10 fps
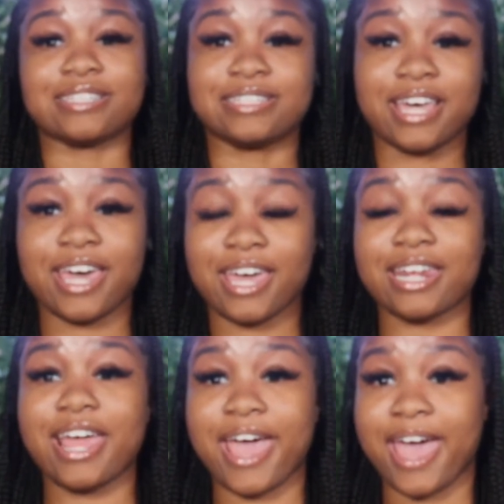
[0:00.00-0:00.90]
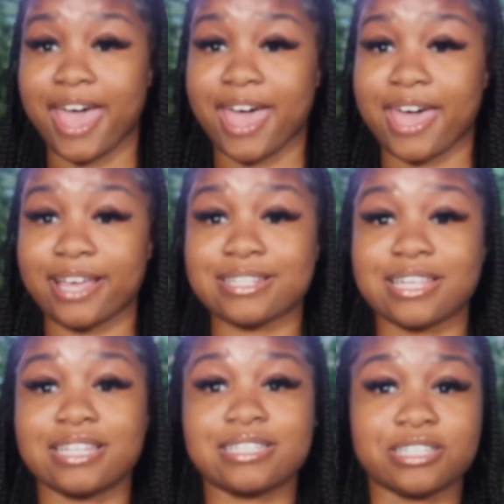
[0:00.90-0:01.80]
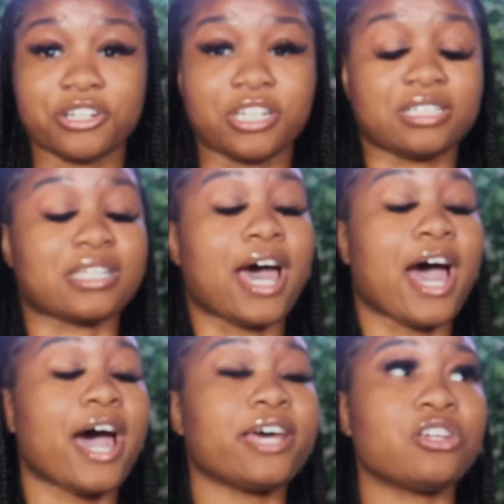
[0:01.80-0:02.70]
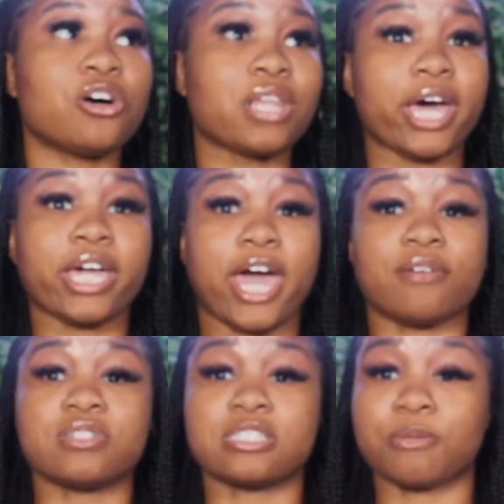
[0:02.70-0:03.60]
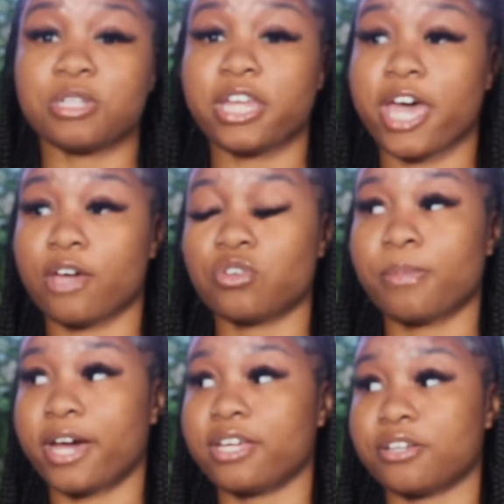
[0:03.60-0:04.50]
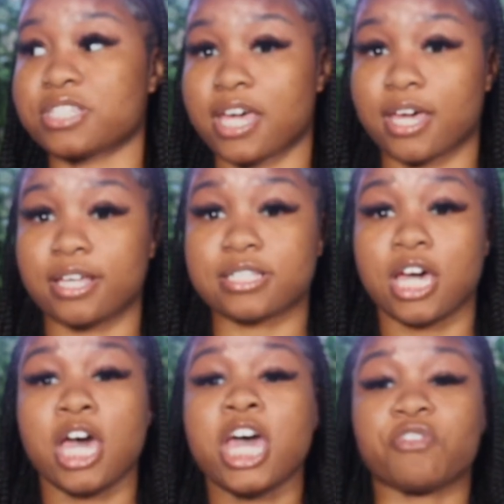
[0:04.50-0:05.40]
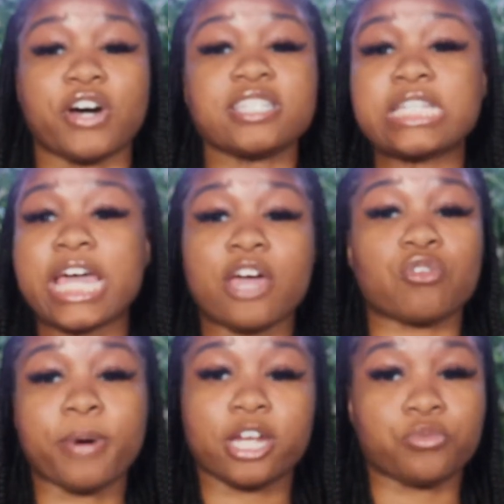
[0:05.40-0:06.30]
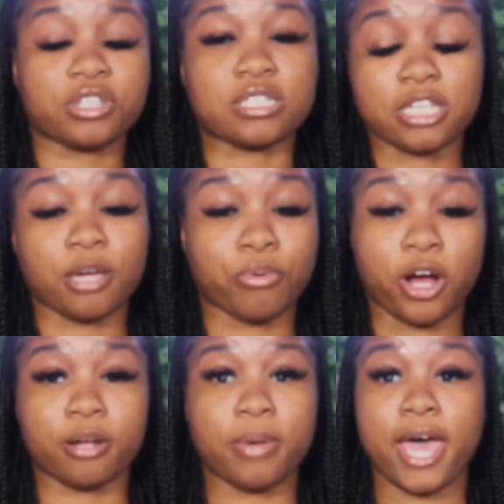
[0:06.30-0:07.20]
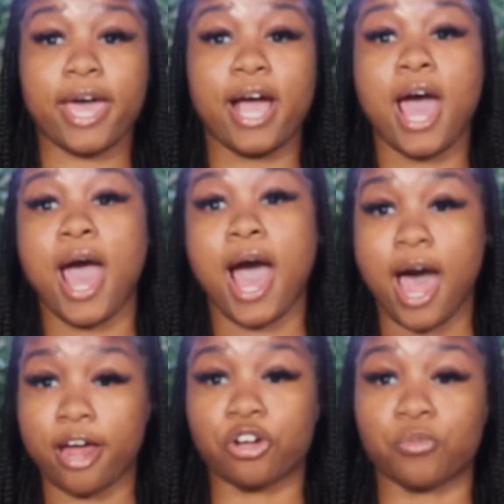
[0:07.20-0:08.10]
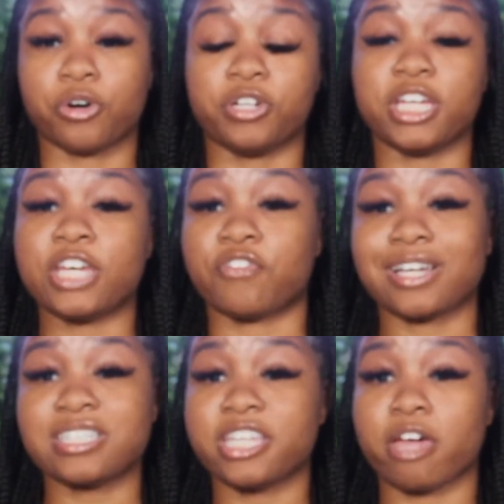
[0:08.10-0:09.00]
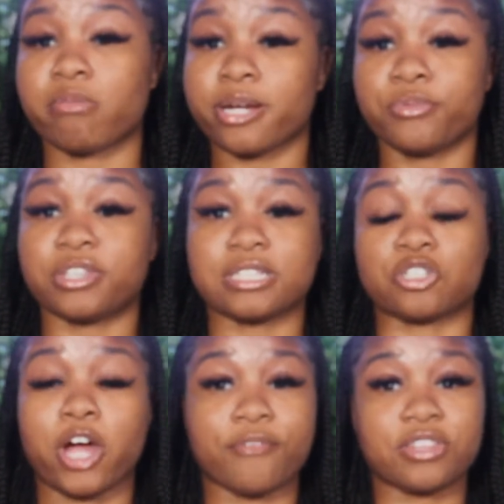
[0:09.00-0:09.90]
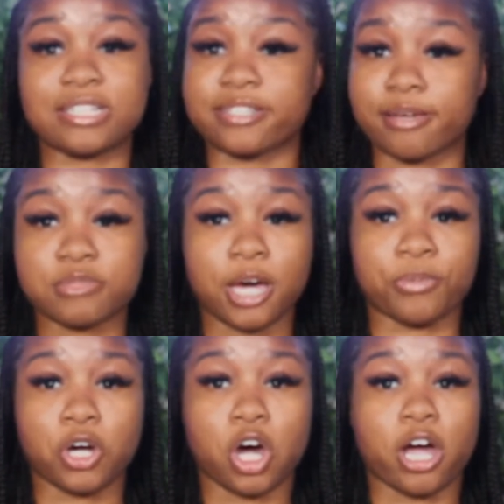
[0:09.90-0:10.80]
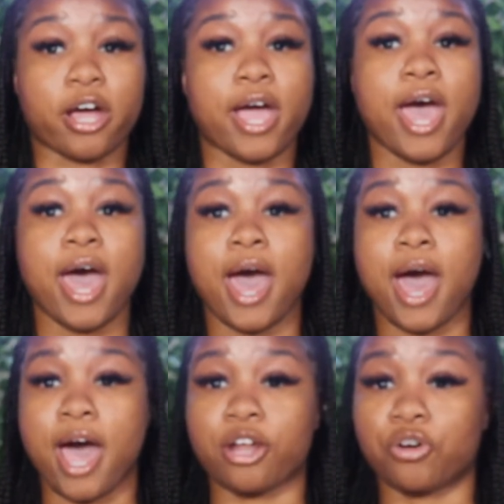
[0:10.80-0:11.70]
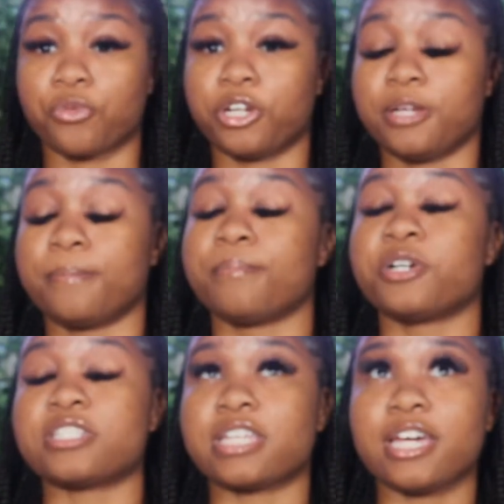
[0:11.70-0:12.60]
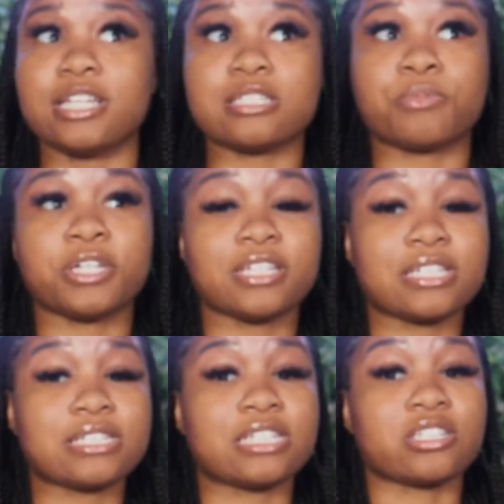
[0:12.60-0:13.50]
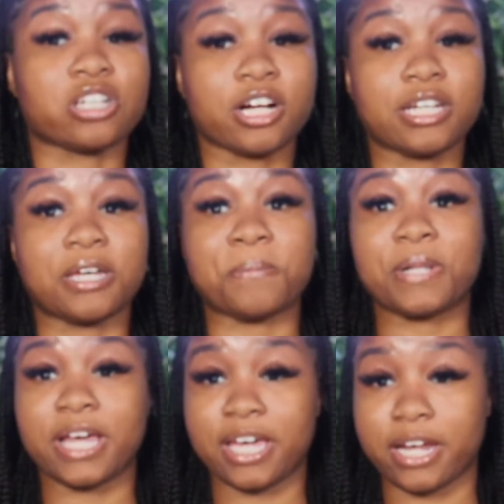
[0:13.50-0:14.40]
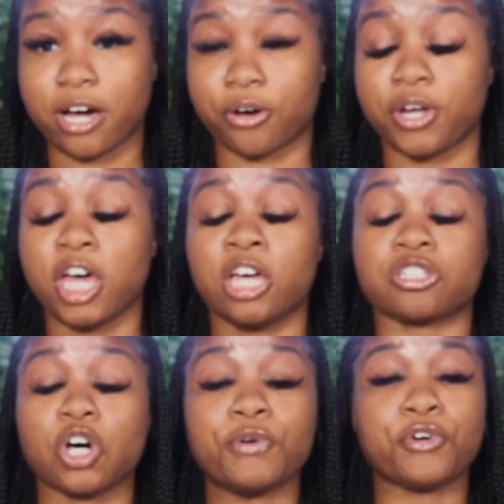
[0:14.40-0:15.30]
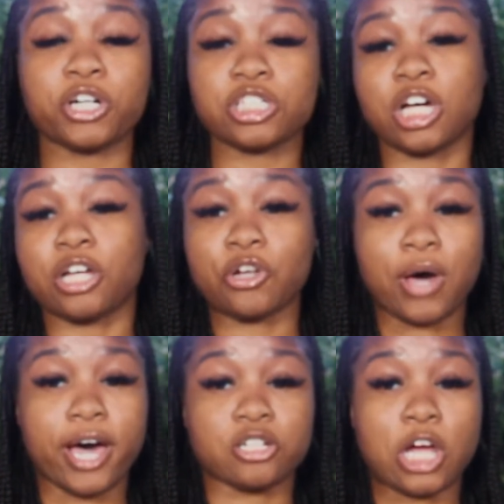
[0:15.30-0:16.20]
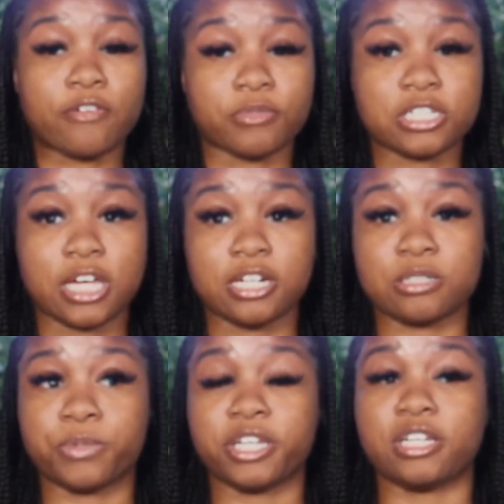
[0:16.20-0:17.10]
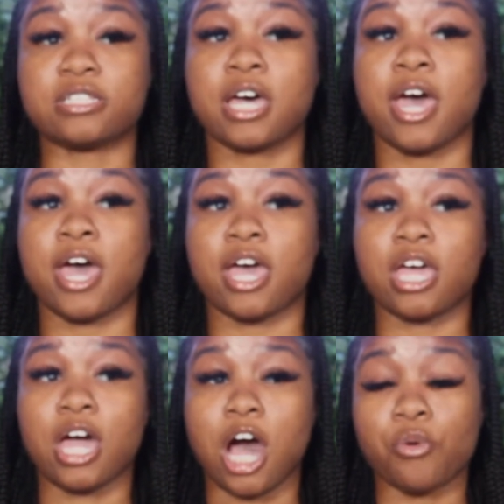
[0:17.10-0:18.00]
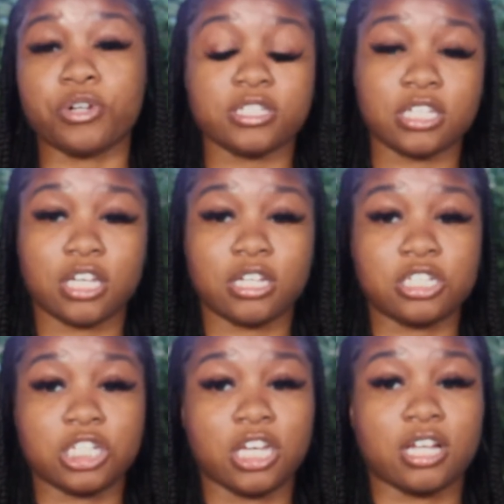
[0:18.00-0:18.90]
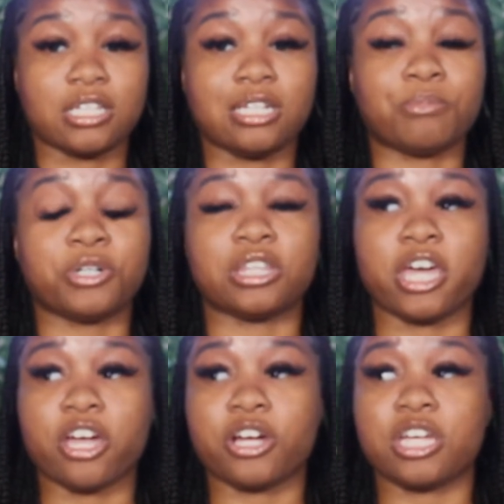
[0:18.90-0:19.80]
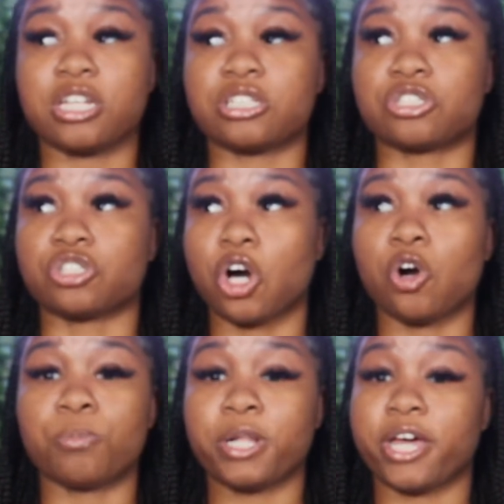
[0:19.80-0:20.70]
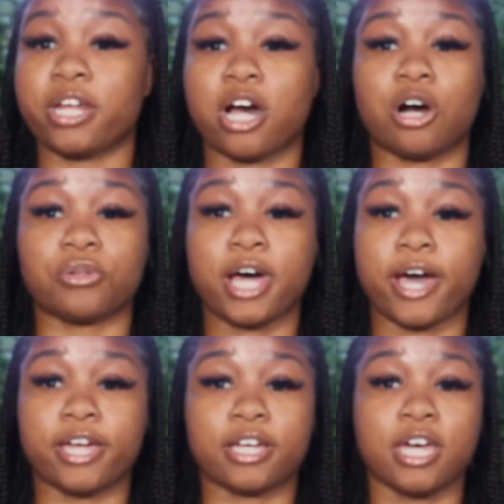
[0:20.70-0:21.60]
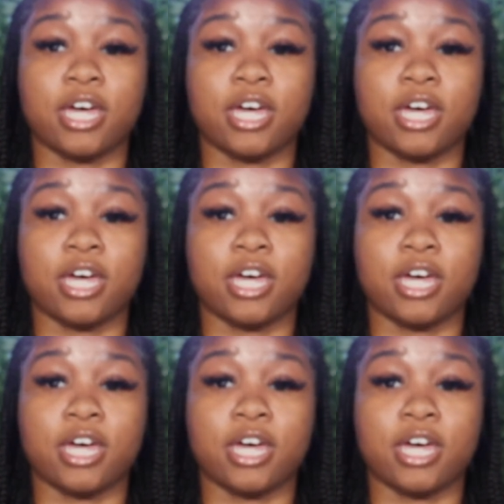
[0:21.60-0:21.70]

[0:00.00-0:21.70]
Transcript: Dead as serious. I don't like having something that everybody else has. If I see everybody with the same Prada bag, I don't want it. If I see everybody with the driving the same type of car, I don't want it. Mercedes-Benz is starting to get played out. So of course y'all know I drive a Mercedes-Benz, and I wanted to get a GLE, but they are getting so played out. Like,